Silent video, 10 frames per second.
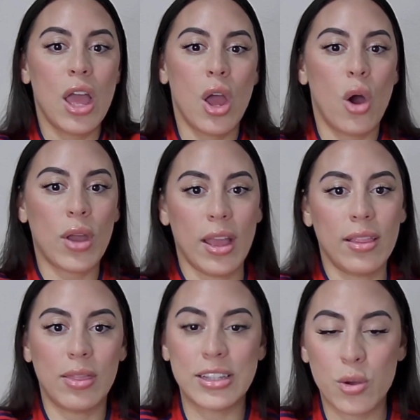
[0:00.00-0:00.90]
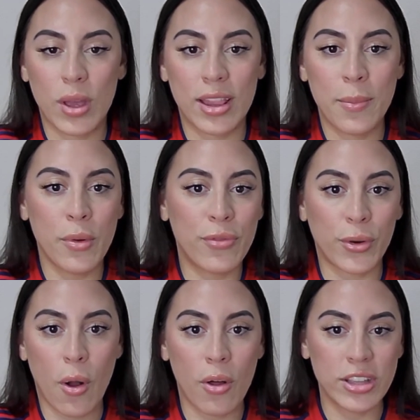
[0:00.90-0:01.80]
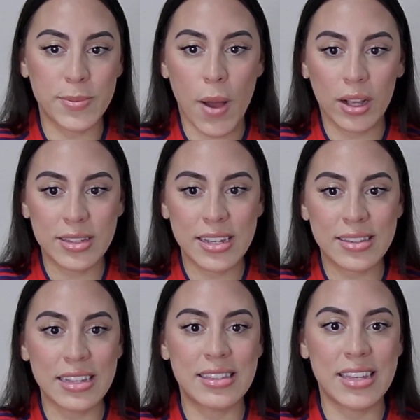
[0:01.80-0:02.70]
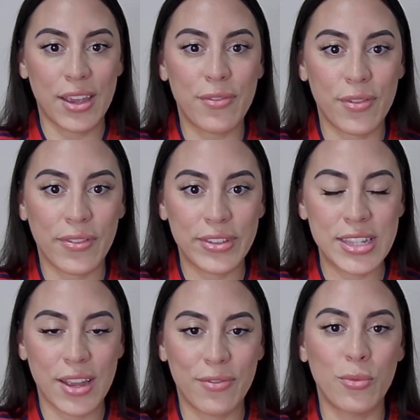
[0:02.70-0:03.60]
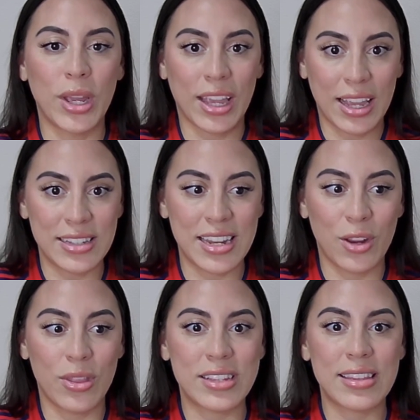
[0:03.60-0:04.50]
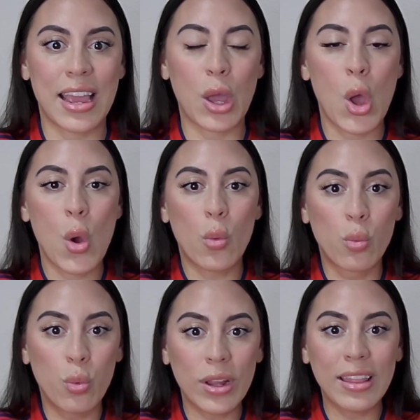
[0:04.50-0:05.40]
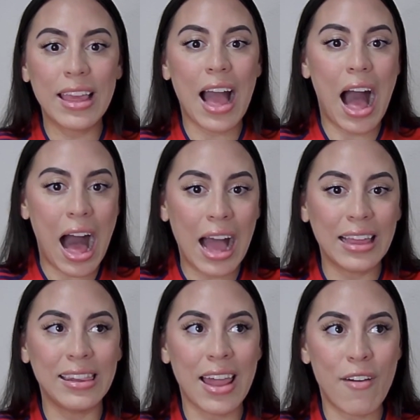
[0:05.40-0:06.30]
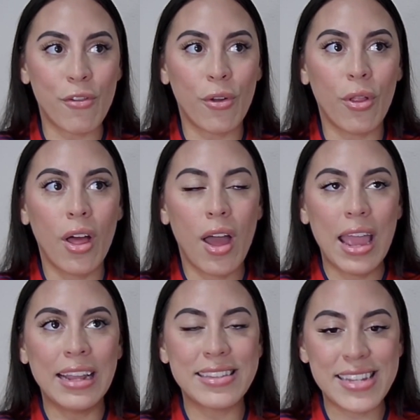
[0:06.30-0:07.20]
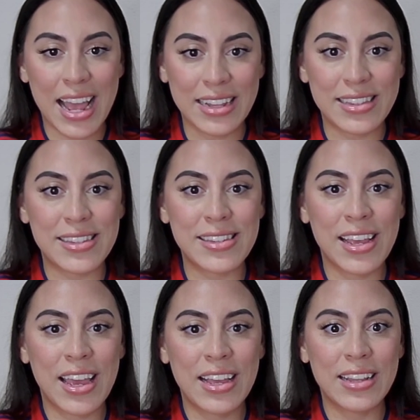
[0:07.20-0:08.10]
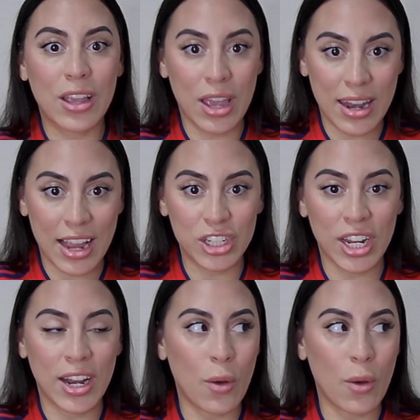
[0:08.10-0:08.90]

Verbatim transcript: okay, let's quickly move through all these boxes and see if see if we can continue this like really high level intense connection.